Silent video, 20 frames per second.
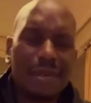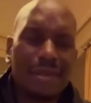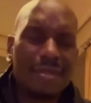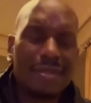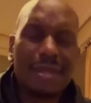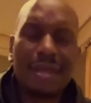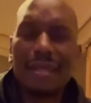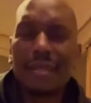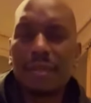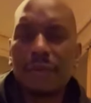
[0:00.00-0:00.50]
No,
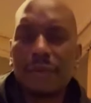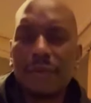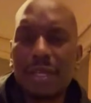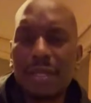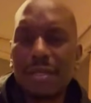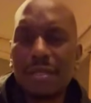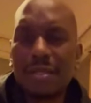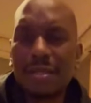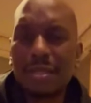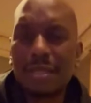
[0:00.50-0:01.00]
that's not the
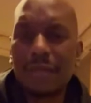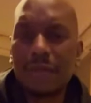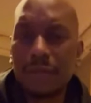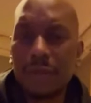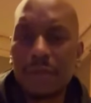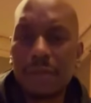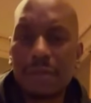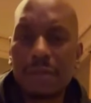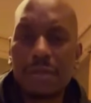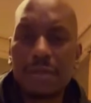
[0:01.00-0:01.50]
way this
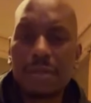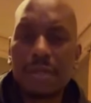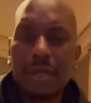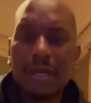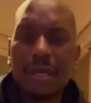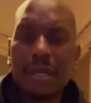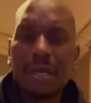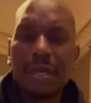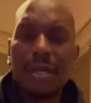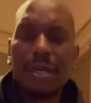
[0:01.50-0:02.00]
shit
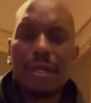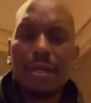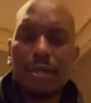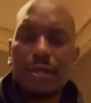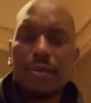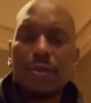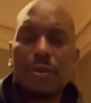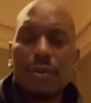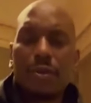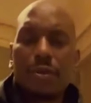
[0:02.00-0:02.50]
works.
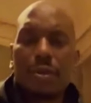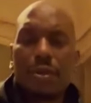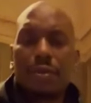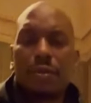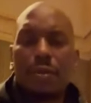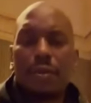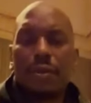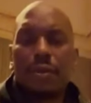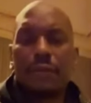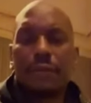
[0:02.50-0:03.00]
You go
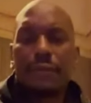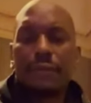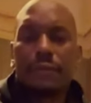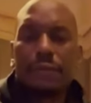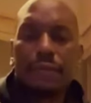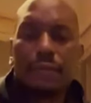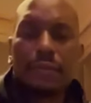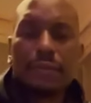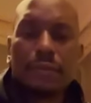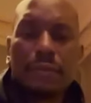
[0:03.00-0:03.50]
to court,
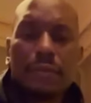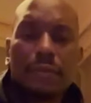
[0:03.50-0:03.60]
